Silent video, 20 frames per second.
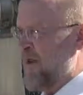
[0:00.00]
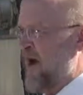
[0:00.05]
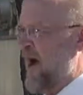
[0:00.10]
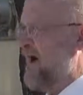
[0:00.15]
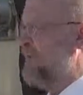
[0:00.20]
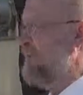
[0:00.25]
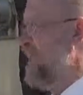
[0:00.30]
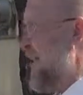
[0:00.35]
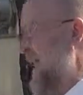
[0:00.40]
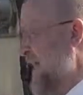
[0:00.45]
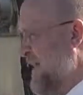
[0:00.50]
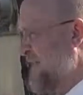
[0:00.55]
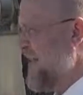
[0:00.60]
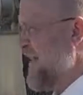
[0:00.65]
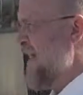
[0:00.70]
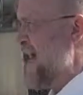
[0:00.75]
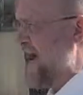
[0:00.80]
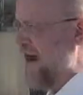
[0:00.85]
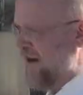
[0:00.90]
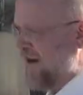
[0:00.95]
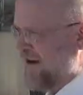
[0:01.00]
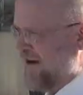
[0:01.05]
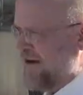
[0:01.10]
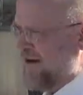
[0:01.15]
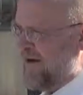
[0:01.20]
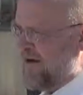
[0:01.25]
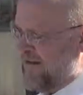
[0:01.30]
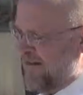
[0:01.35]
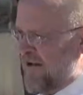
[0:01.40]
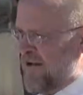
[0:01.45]
Back then,
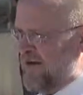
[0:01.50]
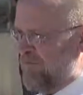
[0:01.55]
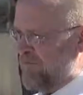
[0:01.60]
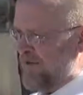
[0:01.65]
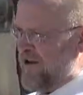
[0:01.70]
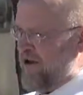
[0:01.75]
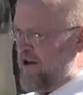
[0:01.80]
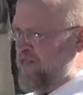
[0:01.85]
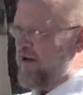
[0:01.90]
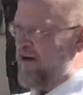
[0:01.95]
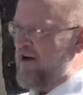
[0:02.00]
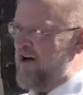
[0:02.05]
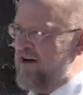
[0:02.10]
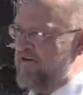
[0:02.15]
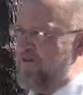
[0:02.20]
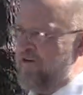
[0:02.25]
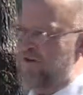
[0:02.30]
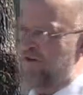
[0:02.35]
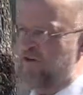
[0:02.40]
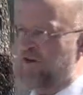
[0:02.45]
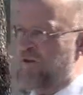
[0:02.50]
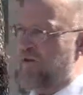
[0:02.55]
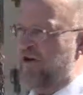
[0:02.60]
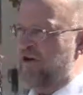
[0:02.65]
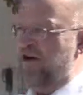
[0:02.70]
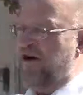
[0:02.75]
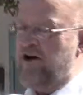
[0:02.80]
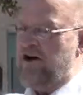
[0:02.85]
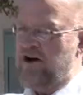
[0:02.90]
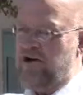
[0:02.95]
the unemployment office, you
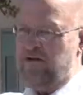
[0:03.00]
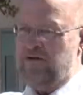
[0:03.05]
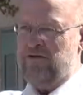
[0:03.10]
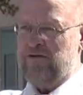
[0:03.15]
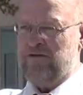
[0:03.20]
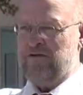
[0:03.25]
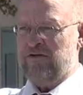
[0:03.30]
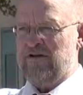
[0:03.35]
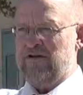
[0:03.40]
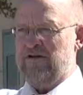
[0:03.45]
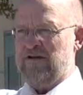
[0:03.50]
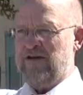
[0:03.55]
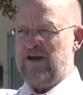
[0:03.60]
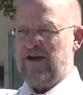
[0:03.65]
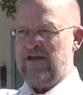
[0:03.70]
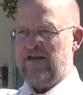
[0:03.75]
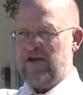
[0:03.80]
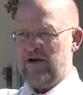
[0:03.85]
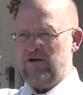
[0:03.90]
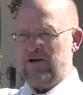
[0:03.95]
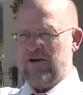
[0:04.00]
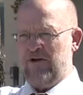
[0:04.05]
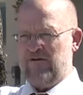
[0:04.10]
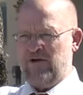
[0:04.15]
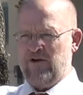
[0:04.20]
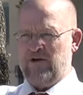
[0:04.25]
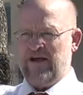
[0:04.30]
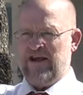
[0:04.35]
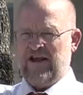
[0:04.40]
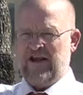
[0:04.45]
would go and they would give
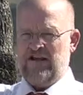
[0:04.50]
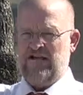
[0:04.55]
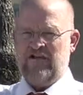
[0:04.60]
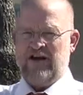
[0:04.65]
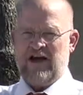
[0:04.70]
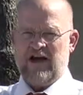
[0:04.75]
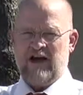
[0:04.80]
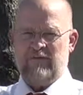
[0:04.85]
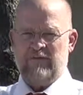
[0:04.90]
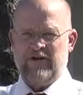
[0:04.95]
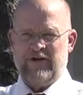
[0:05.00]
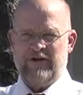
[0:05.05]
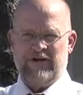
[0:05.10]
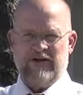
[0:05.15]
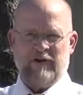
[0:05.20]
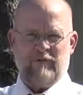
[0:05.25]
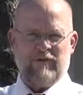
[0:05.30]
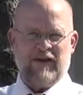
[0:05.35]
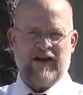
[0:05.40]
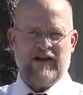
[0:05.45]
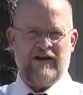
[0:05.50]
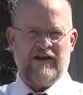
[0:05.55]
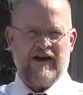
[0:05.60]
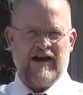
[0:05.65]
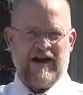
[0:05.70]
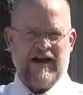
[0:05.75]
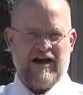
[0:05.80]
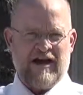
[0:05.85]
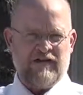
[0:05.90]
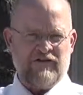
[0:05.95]
you a day job and you'd get paid
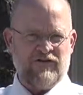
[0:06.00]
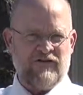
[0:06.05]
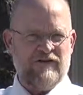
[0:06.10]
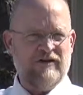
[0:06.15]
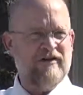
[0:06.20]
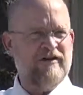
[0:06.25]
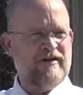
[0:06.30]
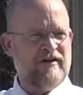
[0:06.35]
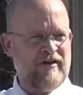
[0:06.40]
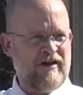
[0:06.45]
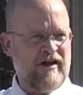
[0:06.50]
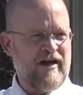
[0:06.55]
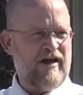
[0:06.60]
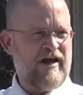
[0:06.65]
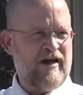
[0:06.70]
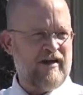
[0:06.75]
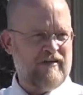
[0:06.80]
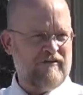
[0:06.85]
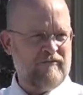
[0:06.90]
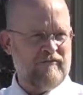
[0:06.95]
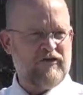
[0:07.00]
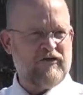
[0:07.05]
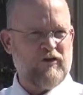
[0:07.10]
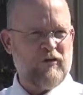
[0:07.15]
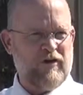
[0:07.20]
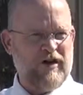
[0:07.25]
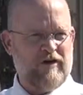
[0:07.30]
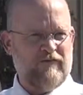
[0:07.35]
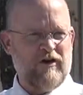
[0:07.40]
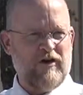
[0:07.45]
cash. And so
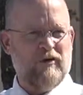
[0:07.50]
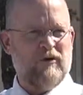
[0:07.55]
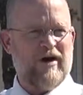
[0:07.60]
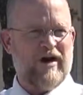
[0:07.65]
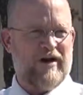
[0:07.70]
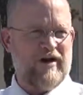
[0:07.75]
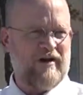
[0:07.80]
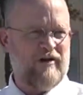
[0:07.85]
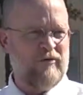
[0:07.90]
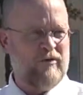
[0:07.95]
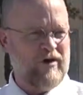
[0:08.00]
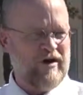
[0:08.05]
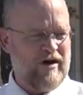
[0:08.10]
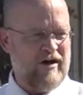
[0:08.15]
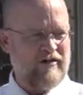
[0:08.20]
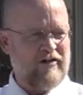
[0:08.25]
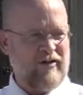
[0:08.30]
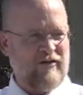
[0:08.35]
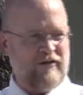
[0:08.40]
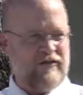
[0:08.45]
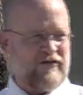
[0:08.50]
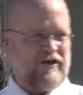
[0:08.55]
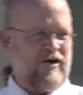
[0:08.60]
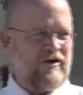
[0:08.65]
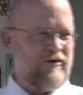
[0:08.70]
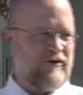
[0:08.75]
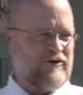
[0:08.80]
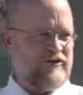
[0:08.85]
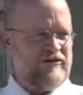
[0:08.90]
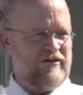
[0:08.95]
whenever you wanted to work, there was
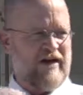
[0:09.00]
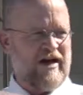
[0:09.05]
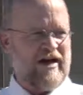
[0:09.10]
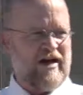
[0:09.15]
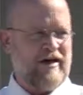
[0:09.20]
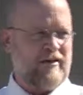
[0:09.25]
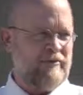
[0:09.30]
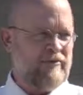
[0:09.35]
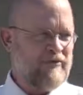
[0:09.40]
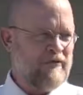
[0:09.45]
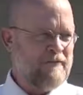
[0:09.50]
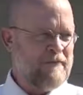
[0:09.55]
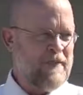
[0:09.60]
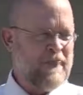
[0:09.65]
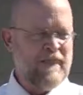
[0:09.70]
always jobs.